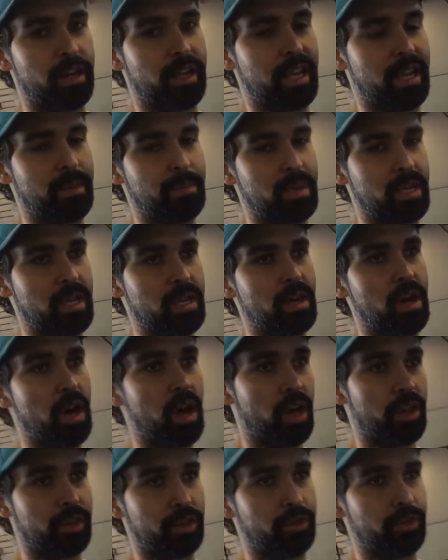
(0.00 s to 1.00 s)
It can't be
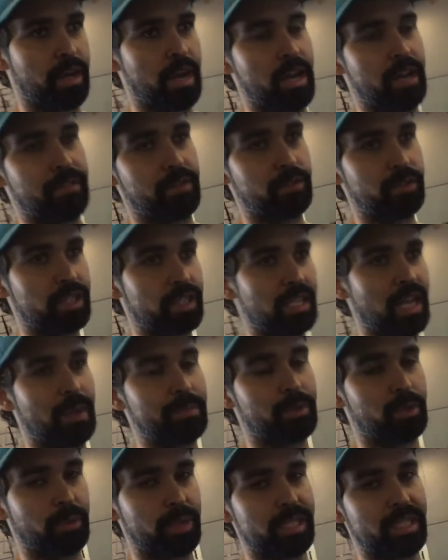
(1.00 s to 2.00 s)
on the ground. If you
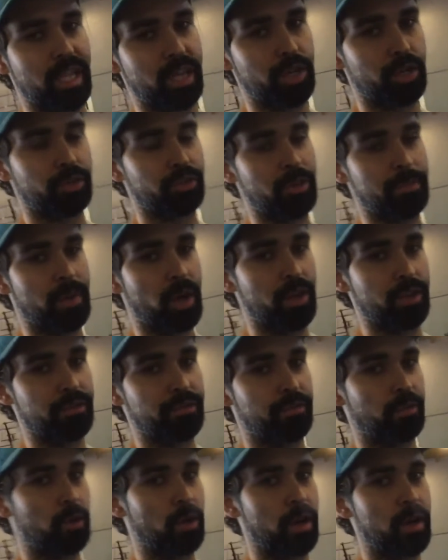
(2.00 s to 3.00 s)
stop to reset your hook grip on the
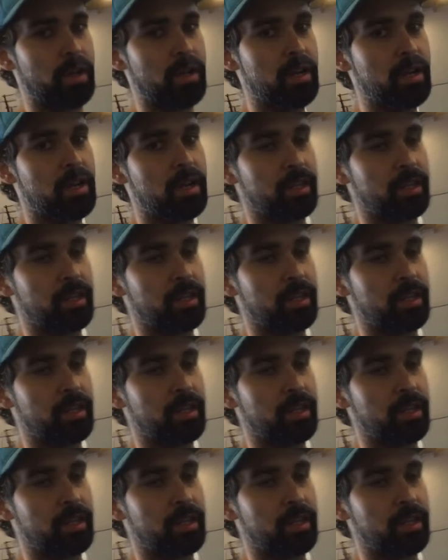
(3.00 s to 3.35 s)
floor,